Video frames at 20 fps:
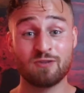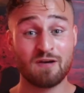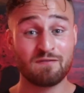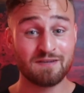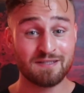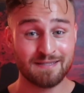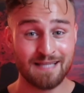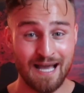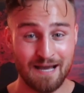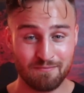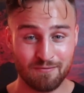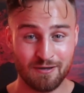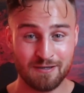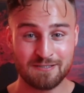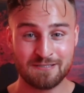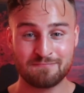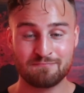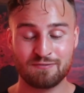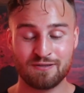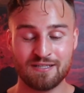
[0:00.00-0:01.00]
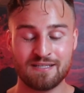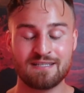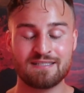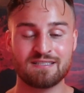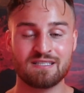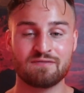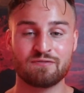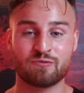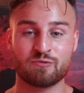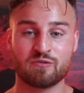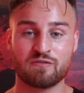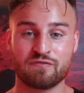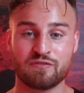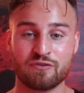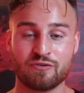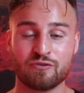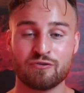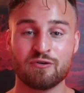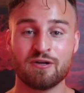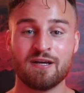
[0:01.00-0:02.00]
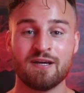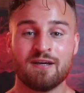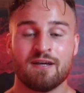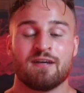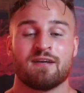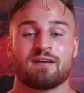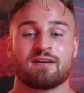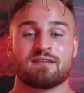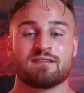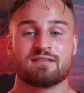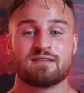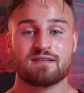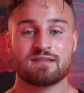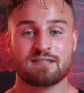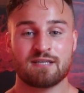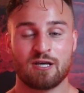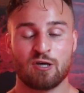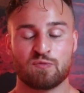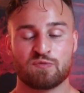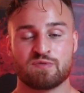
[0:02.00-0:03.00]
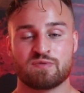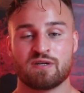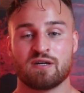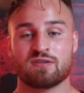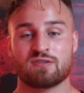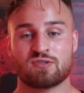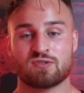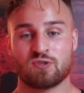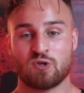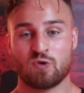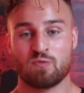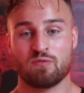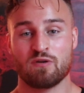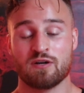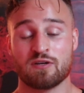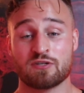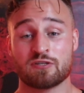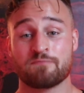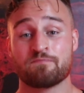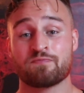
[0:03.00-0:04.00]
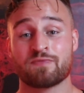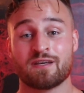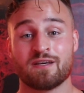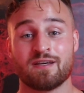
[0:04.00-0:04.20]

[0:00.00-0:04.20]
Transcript: love it that much, please leave a review because this helps me out so much.